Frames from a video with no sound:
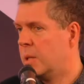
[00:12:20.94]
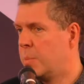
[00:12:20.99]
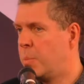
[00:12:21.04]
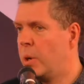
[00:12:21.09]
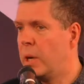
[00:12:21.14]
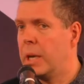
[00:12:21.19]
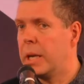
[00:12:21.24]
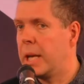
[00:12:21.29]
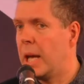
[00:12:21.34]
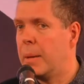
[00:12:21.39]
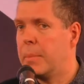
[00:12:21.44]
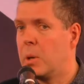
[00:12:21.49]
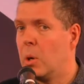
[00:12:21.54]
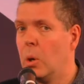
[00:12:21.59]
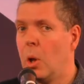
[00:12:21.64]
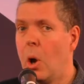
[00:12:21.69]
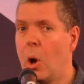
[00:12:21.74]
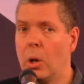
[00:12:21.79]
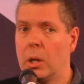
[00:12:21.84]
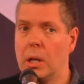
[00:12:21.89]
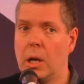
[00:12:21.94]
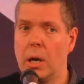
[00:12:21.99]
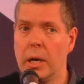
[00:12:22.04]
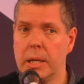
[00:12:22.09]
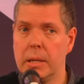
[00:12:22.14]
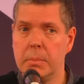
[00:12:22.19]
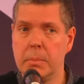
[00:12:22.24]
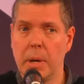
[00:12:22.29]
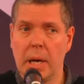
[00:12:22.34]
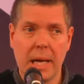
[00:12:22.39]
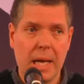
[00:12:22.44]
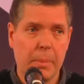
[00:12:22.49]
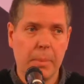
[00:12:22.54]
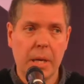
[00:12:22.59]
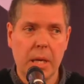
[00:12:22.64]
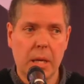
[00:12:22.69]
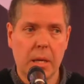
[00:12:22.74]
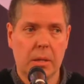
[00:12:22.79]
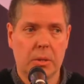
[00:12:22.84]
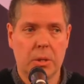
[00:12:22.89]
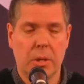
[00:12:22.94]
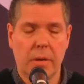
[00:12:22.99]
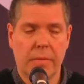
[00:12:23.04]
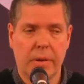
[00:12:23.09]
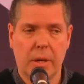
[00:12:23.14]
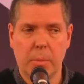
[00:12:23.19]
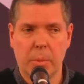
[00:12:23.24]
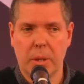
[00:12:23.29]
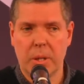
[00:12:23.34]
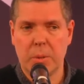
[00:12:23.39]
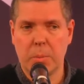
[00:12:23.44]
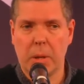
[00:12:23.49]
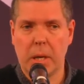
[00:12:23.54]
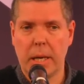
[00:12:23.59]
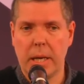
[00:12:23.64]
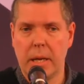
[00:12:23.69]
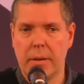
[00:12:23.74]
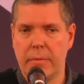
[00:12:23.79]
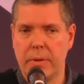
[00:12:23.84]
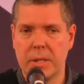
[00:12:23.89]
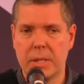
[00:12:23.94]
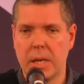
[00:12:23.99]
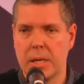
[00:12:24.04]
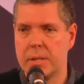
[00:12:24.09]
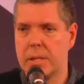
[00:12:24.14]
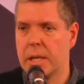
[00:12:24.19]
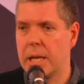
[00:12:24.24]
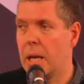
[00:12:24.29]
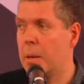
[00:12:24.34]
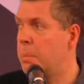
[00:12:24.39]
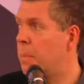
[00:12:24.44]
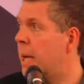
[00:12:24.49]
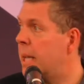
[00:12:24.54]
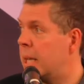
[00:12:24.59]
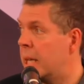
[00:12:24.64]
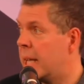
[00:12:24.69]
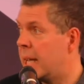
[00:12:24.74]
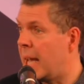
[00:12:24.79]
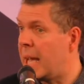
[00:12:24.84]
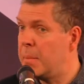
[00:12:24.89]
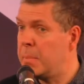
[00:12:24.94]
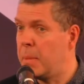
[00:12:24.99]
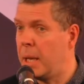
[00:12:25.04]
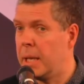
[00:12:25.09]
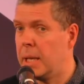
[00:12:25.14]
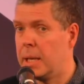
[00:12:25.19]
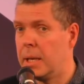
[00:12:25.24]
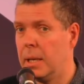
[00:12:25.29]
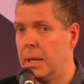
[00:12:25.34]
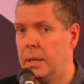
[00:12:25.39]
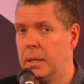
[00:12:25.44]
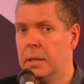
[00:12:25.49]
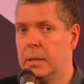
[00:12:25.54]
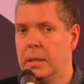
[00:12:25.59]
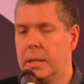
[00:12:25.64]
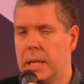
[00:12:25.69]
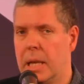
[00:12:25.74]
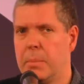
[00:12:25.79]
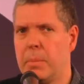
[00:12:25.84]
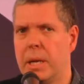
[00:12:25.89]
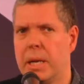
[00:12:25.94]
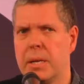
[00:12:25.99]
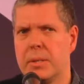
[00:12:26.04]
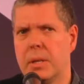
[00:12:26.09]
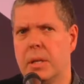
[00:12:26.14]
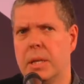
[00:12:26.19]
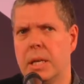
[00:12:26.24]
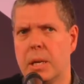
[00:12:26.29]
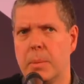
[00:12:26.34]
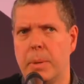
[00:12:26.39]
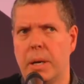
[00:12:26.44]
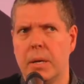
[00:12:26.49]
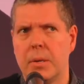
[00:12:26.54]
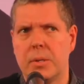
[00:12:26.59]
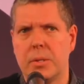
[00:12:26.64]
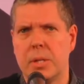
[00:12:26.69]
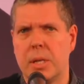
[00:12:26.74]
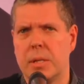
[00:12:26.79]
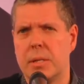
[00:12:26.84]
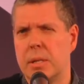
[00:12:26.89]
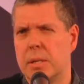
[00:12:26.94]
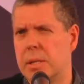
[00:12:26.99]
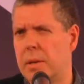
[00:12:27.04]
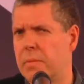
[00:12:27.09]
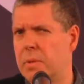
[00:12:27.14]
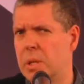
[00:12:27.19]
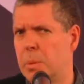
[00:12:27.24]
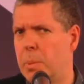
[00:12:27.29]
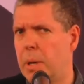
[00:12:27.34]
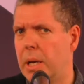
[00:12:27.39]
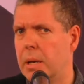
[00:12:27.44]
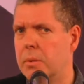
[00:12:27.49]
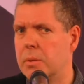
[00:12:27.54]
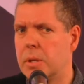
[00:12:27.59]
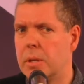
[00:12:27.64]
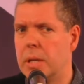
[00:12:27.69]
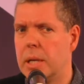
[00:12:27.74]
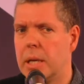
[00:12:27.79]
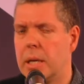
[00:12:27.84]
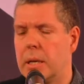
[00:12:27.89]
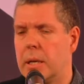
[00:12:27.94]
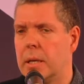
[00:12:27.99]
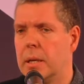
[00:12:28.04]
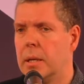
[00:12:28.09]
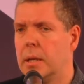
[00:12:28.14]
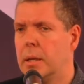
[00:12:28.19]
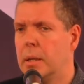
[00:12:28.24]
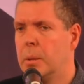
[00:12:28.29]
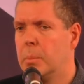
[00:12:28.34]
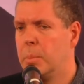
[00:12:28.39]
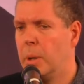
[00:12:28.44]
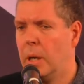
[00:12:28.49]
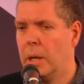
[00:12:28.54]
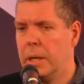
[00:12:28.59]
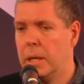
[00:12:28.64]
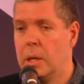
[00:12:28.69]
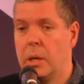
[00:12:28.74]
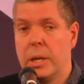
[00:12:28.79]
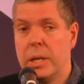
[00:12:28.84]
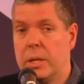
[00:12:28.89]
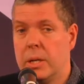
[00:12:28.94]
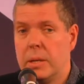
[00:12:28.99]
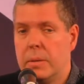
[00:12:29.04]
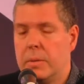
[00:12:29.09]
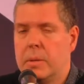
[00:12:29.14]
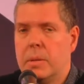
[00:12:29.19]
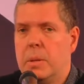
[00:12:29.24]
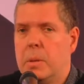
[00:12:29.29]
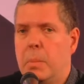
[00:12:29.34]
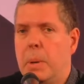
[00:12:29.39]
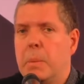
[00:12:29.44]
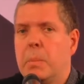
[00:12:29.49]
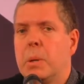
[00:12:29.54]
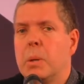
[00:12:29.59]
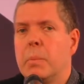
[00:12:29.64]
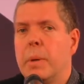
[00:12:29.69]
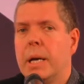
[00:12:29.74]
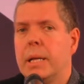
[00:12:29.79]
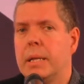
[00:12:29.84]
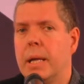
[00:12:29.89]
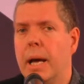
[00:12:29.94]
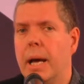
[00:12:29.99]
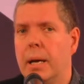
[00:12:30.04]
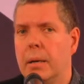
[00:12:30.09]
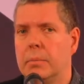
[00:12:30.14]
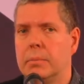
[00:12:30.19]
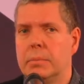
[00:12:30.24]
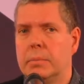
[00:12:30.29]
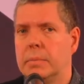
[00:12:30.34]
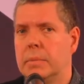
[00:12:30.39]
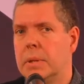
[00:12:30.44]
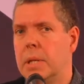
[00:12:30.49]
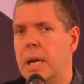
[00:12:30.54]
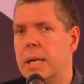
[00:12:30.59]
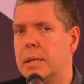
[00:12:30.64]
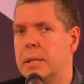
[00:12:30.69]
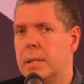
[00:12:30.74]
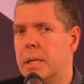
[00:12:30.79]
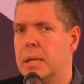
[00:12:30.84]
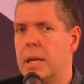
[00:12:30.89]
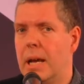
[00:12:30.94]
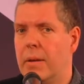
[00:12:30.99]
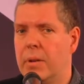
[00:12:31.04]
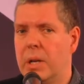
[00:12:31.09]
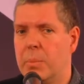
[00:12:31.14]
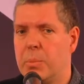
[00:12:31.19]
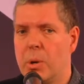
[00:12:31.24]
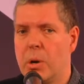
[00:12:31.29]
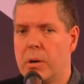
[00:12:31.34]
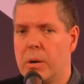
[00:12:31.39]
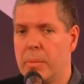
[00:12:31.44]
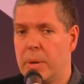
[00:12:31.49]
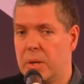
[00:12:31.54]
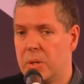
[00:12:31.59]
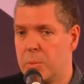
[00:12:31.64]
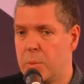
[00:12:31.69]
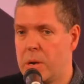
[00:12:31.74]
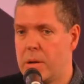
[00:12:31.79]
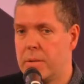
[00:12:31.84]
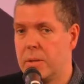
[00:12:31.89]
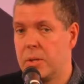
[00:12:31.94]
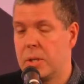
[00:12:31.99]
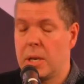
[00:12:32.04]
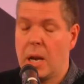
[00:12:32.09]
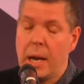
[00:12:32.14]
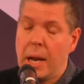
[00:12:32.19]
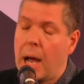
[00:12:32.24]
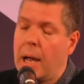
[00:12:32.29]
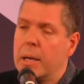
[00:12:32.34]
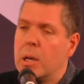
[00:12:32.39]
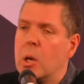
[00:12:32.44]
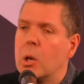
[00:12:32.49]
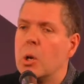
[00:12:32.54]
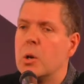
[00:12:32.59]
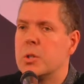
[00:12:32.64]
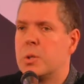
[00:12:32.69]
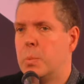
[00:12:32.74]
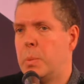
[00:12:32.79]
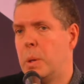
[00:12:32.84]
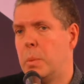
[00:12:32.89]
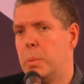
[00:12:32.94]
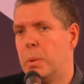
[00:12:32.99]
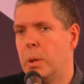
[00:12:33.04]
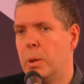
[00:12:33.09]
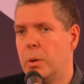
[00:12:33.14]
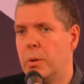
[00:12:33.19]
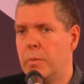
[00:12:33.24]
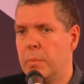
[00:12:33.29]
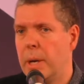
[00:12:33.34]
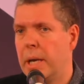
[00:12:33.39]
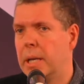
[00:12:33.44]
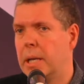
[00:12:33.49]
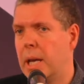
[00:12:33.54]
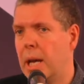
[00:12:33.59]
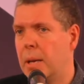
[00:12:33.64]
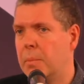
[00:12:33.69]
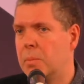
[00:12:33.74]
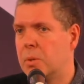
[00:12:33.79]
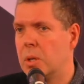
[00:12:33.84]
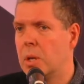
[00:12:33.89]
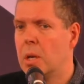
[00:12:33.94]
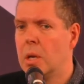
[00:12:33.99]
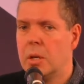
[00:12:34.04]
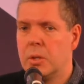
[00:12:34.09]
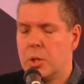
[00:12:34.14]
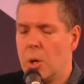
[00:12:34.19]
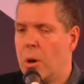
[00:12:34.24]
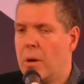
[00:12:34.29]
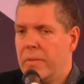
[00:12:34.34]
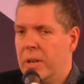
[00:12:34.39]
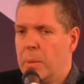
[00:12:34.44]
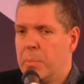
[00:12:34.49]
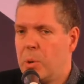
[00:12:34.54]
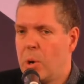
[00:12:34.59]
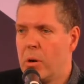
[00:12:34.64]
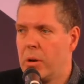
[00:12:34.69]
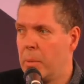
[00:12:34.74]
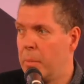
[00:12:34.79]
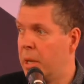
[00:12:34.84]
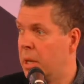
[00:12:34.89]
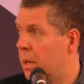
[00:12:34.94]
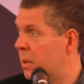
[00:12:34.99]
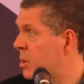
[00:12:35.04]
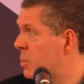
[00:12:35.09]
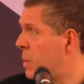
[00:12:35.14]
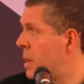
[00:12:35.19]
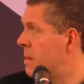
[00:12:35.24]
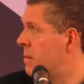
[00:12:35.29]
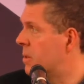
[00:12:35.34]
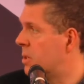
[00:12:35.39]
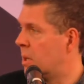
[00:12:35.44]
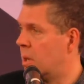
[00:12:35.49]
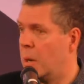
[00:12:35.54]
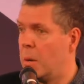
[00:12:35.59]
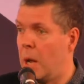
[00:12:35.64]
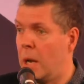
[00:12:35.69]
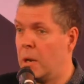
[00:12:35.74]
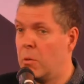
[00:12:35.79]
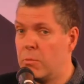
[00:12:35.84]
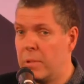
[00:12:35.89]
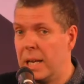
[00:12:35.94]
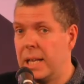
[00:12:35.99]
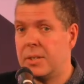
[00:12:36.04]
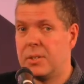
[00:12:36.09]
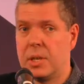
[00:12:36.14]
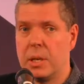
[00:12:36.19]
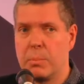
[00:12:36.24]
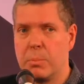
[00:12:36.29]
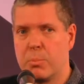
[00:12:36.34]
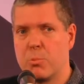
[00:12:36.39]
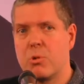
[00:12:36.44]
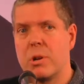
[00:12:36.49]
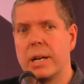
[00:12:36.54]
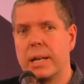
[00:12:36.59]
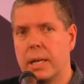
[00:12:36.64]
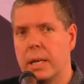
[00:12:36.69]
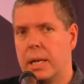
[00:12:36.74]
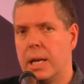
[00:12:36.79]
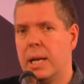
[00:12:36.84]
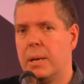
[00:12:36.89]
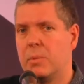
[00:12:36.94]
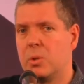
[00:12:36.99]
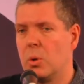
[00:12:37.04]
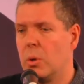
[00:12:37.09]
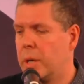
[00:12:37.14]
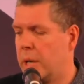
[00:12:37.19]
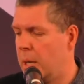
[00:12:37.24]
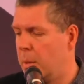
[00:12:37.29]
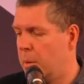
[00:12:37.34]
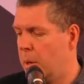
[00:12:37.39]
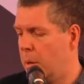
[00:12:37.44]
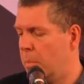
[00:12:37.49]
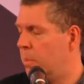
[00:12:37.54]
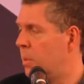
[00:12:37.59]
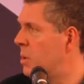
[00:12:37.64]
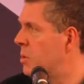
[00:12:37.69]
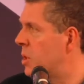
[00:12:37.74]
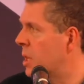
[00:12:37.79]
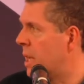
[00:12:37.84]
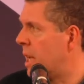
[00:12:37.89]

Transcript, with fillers: a brilliant game called Hotline Miami. I don't know if anybody's played it. Fantastic game, made in Game Maker. Game Maker's, I think, about 60, 70 pounds, I think. But you know, you, the people who made that they didn't have any programming experience. And I, I, know loads of people who've made games don't have any programming experience and are releasing brilliant games on um, using